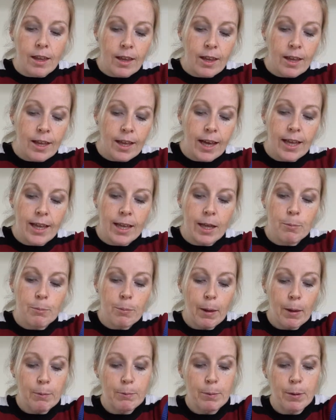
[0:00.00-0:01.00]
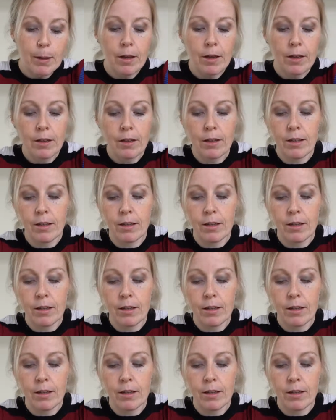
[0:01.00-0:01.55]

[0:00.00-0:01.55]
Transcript: cayenne pepper,